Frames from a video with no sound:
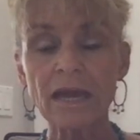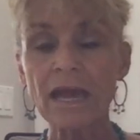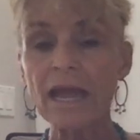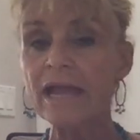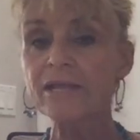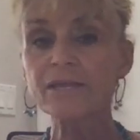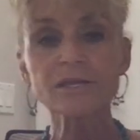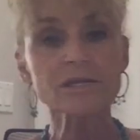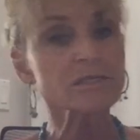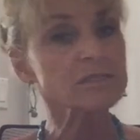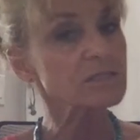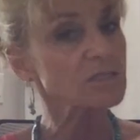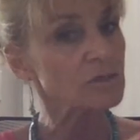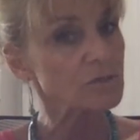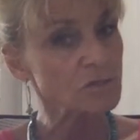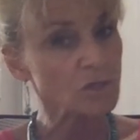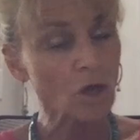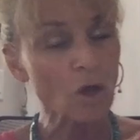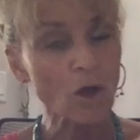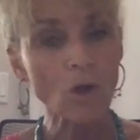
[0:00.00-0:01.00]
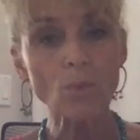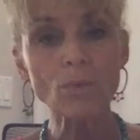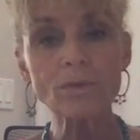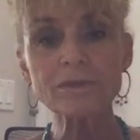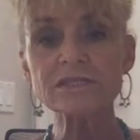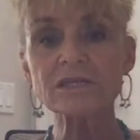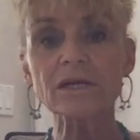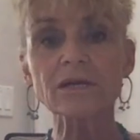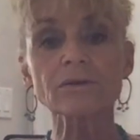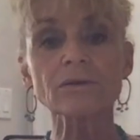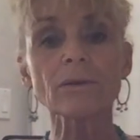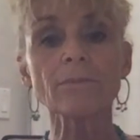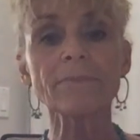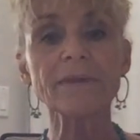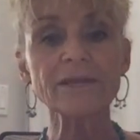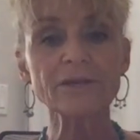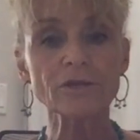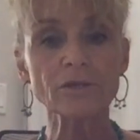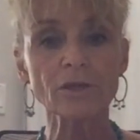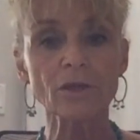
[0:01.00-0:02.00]
And yes, there's always going to
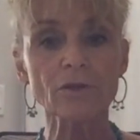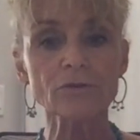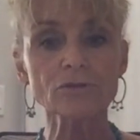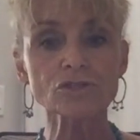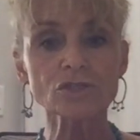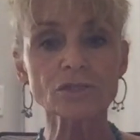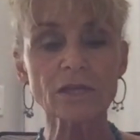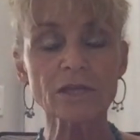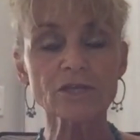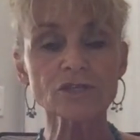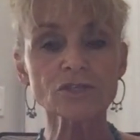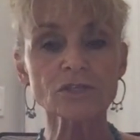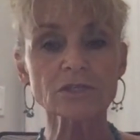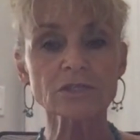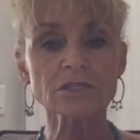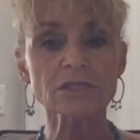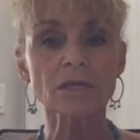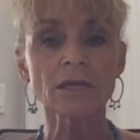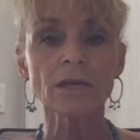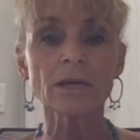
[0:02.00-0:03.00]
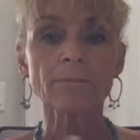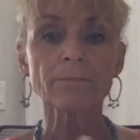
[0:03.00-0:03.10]
be negotiations,